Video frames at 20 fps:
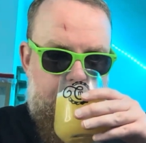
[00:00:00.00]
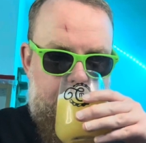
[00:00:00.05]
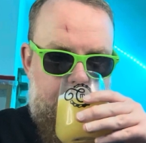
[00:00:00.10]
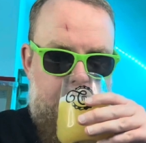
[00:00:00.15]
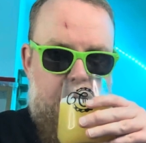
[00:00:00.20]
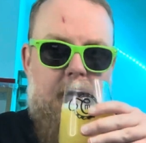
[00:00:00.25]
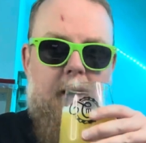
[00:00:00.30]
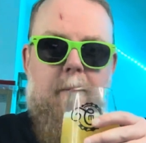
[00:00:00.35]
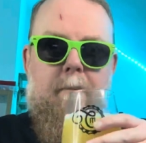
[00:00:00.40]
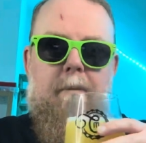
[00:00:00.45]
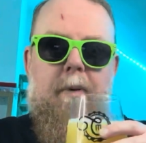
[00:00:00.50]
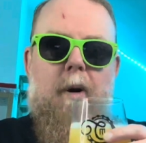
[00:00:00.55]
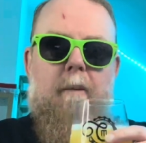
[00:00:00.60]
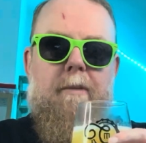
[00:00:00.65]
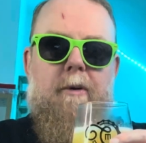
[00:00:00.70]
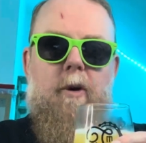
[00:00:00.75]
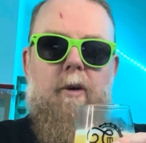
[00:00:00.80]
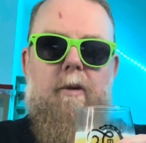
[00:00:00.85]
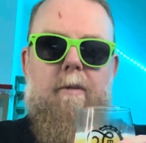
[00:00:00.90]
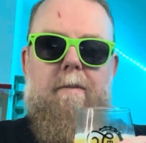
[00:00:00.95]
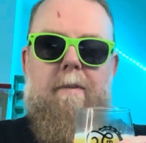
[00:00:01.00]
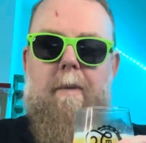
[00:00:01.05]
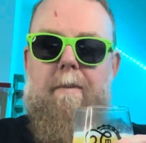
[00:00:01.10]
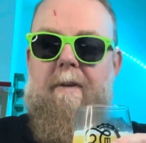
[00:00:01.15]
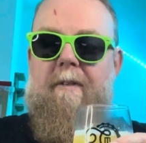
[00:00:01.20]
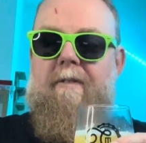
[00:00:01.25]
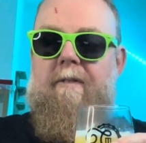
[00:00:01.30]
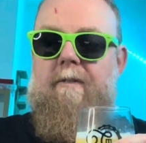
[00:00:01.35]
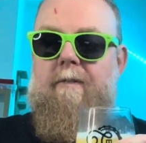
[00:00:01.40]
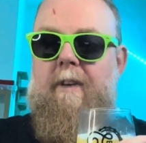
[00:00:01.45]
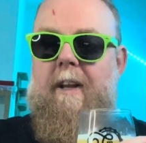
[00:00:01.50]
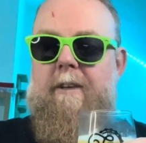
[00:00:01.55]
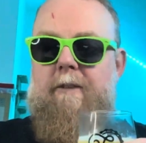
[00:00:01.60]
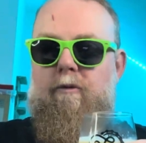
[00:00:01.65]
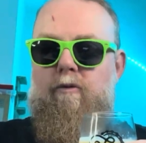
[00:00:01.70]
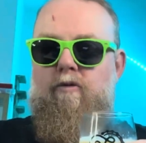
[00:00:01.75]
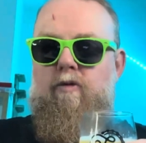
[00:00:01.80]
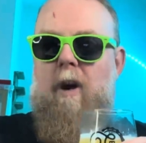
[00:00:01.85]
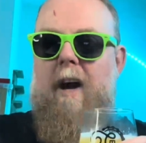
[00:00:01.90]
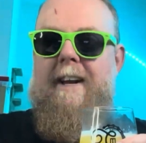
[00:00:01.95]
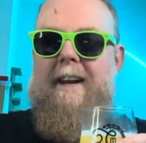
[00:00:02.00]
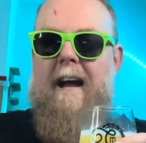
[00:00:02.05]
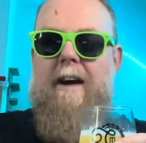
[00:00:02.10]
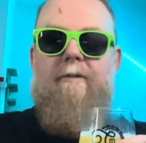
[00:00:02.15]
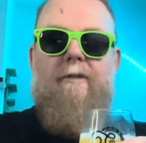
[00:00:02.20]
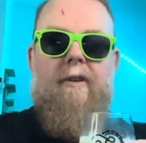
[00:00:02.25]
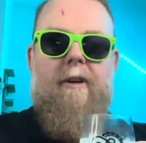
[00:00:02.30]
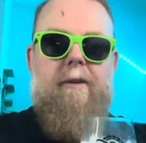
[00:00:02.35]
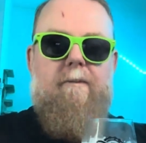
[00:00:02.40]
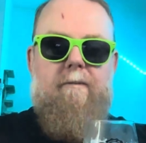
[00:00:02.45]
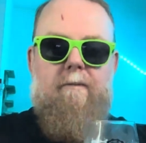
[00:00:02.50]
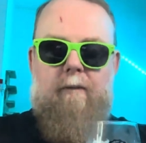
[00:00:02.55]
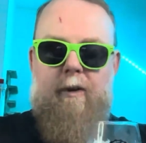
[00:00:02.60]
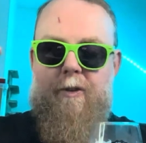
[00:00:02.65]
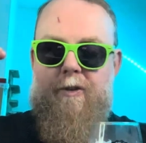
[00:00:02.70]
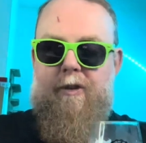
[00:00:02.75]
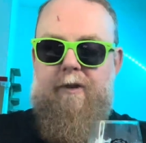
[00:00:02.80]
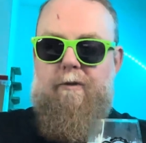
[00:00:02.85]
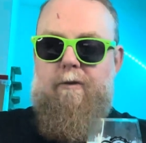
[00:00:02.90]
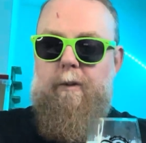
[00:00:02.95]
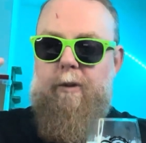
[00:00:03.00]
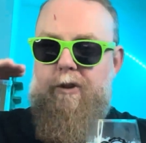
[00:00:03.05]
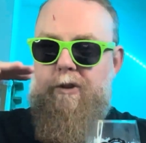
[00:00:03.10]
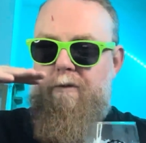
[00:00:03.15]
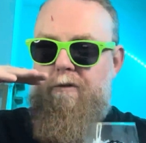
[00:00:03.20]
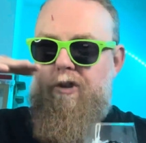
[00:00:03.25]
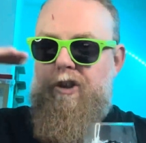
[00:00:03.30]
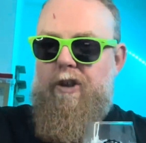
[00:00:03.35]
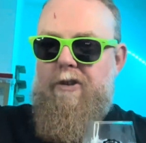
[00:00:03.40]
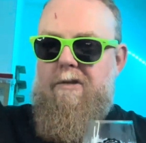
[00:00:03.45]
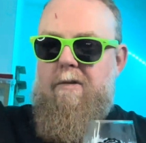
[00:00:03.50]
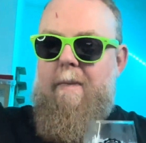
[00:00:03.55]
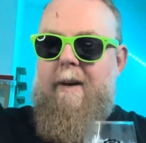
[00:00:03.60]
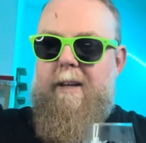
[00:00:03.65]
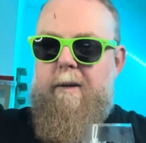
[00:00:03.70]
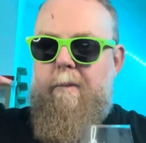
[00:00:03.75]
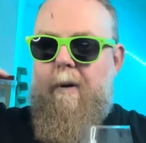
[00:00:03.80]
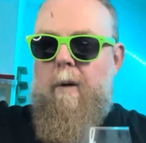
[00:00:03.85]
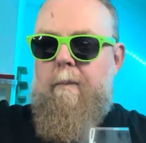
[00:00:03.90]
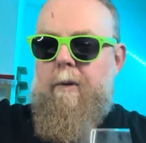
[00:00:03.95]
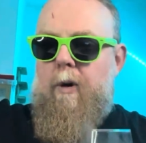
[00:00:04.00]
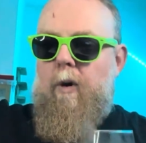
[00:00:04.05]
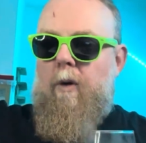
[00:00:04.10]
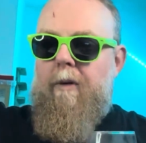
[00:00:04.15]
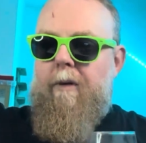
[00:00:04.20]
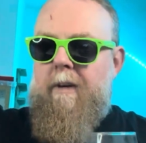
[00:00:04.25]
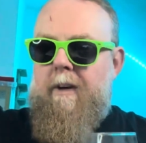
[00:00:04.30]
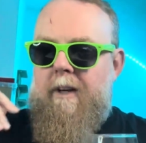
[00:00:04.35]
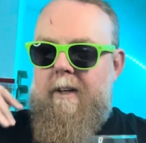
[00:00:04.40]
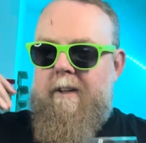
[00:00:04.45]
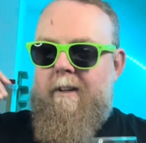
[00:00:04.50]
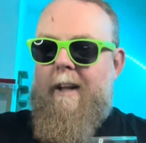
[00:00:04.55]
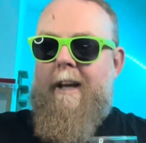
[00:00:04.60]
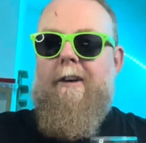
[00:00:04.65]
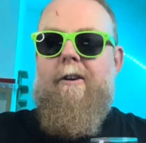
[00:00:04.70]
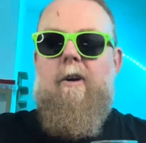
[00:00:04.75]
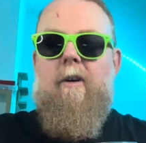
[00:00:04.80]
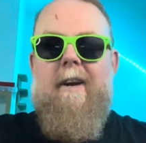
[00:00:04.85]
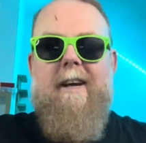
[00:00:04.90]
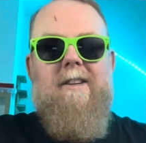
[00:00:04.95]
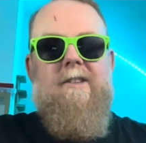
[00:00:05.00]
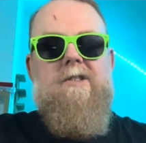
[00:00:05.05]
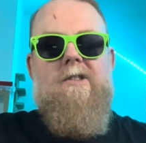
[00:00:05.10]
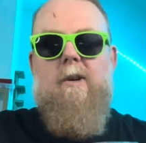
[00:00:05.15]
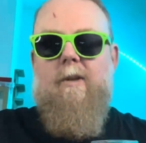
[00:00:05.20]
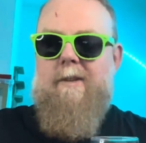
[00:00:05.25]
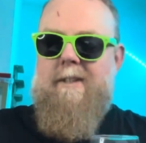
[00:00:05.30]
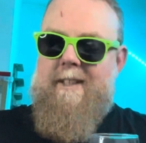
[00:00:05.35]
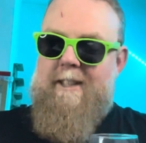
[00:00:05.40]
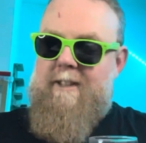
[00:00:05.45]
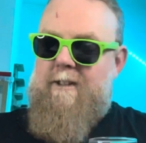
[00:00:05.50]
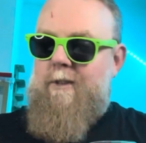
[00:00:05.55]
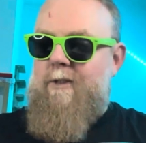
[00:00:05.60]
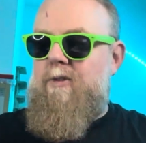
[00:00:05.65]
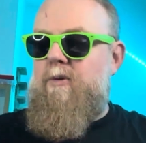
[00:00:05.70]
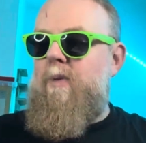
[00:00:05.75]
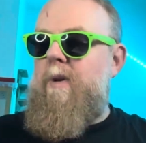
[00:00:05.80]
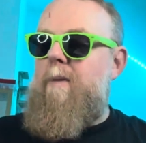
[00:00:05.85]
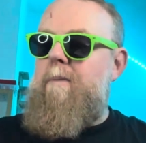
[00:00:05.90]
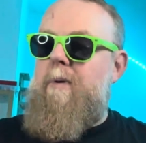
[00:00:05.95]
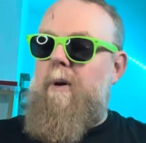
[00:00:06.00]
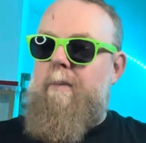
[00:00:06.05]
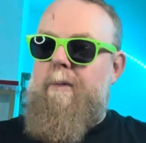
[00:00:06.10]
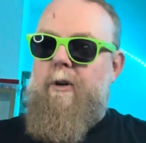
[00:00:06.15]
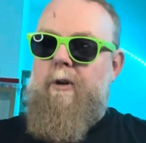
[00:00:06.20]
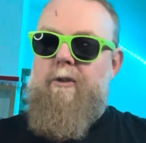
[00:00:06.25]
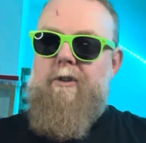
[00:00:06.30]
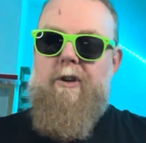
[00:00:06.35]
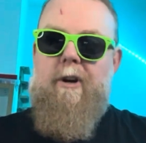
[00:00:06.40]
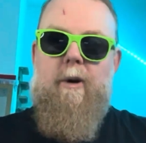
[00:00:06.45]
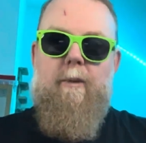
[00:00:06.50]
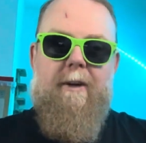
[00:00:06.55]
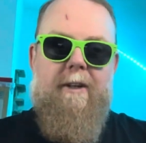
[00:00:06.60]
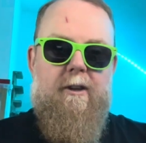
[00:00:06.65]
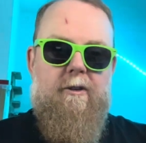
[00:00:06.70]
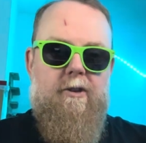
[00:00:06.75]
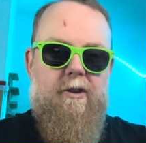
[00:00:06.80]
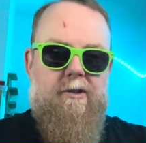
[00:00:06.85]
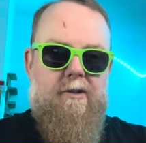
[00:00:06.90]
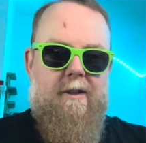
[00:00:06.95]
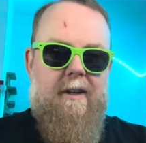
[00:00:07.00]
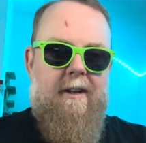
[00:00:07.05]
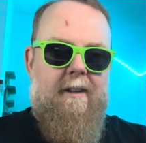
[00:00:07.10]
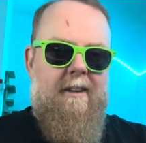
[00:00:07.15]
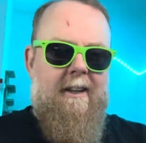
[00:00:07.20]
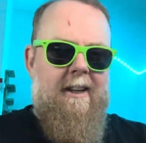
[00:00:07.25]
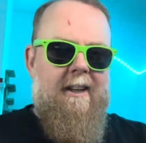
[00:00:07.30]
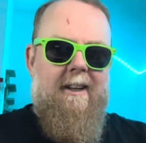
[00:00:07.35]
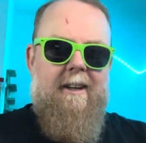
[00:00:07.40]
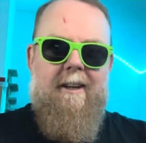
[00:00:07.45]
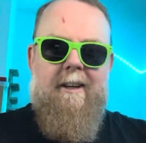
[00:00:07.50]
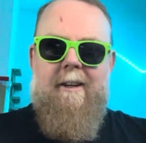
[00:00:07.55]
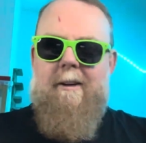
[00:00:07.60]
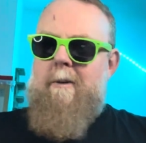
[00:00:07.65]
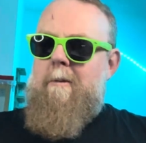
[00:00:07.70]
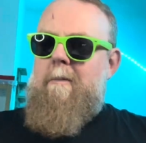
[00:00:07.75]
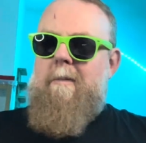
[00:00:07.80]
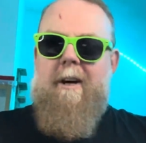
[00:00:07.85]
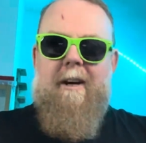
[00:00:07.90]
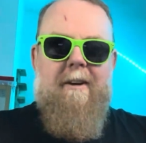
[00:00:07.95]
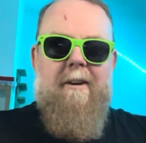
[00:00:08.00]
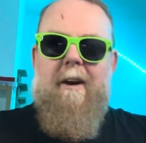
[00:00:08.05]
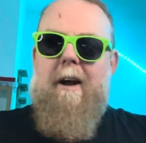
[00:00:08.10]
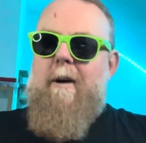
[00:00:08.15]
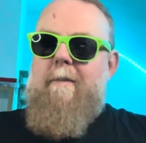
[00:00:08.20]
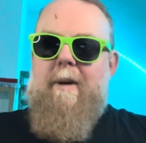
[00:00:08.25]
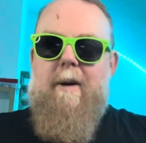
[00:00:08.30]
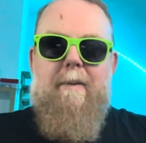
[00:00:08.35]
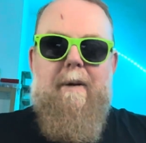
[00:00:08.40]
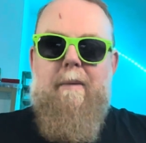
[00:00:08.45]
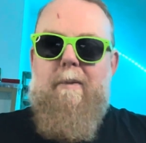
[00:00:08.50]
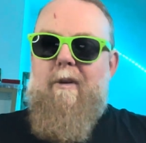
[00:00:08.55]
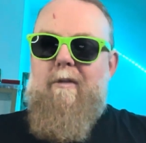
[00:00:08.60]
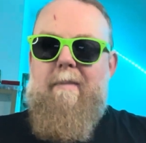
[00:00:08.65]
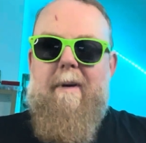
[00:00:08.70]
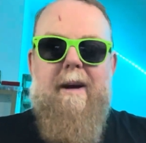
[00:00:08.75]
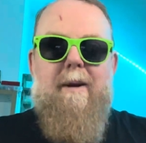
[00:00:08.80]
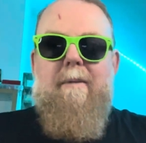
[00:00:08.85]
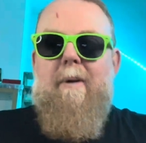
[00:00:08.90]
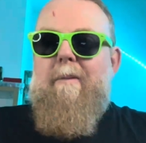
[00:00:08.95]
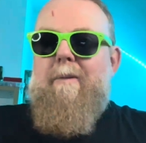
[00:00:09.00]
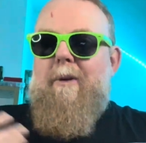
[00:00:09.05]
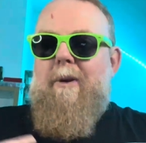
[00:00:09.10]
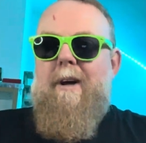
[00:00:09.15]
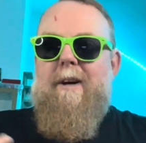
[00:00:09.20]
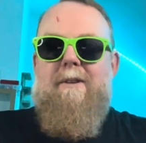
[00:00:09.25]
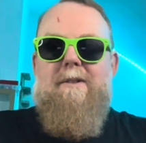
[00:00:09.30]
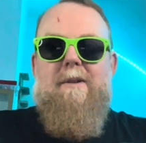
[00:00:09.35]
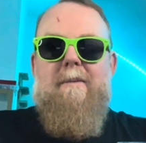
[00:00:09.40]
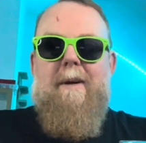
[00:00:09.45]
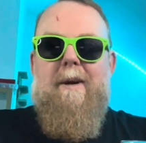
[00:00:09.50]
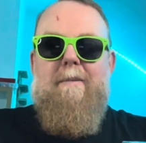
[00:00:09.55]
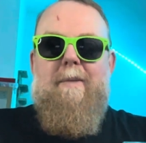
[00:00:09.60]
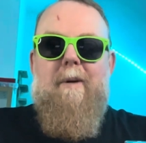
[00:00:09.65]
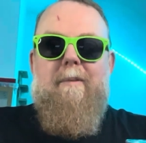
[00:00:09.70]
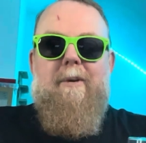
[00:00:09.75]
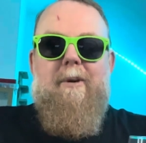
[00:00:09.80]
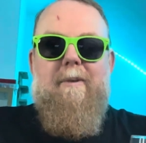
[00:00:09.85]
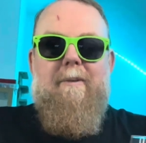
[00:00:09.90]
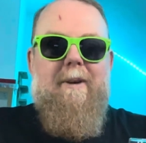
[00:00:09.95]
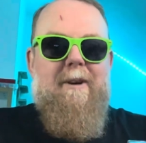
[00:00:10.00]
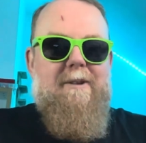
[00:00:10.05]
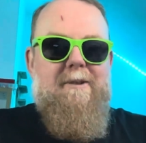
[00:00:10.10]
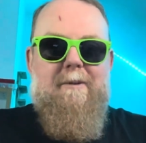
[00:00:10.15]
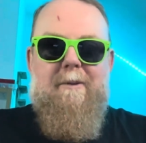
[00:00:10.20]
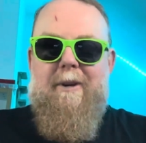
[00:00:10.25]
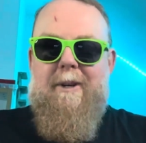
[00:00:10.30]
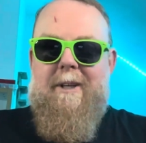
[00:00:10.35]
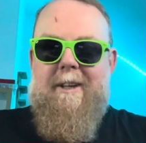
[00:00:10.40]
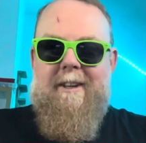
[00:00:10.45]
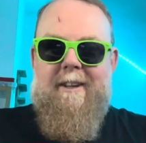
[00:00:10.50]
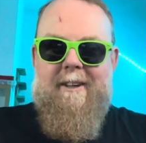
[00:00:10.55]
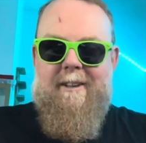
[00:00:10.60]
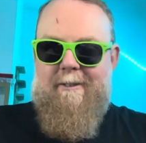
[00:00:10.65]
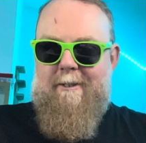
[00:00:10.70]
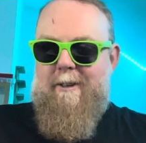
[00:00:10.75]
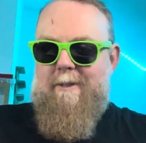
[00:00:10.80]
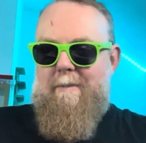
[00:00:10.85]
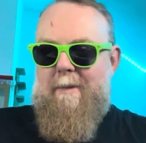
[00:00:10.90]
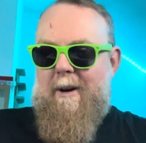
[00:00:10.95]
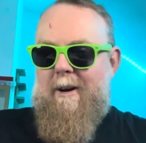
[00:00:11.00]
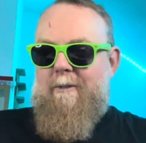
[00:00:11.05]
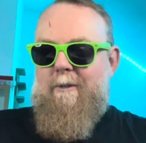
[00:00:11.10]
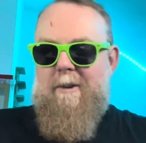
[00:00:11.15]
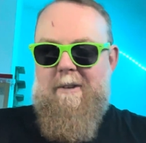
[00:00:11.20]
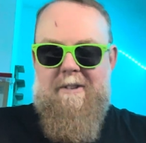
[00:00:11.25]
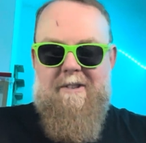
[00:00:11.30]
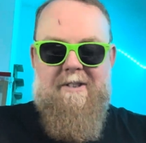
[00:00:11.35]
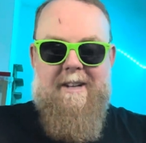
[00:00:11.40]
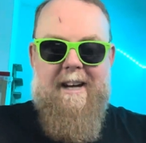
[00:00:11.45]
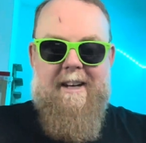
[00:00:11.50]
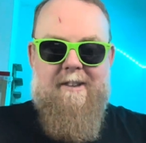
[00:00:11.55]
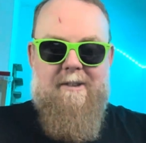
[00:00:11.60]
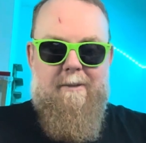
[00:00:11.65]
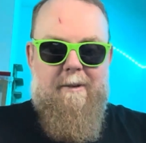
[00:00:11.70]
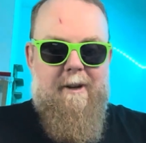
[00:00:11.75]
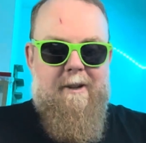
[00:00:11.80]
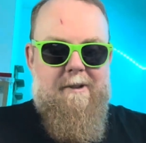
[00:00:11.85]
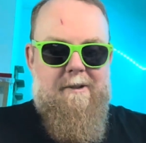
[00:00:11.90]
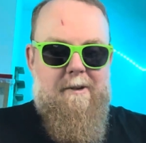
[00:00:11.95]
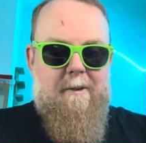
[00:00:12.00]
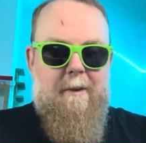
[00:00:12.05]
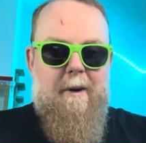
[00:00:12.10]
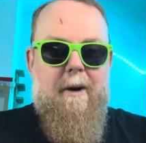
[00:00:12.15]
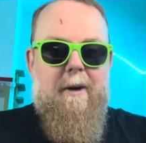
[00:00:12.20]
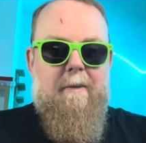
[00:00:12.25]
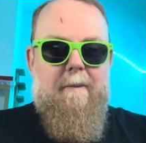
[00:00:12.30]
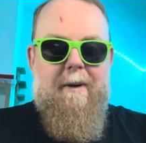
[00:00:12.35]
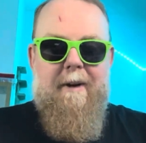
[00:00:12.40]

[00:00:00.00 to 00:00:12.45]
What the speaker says: Do you know, like popcorn, but like right after, once you've just made popcorn, like not like salted or sweet popcorn. Do you know when you just, I don't know how many people have made popcorn. I used to make popcorn when I used to work in, as part of one of the snacks where I used to work.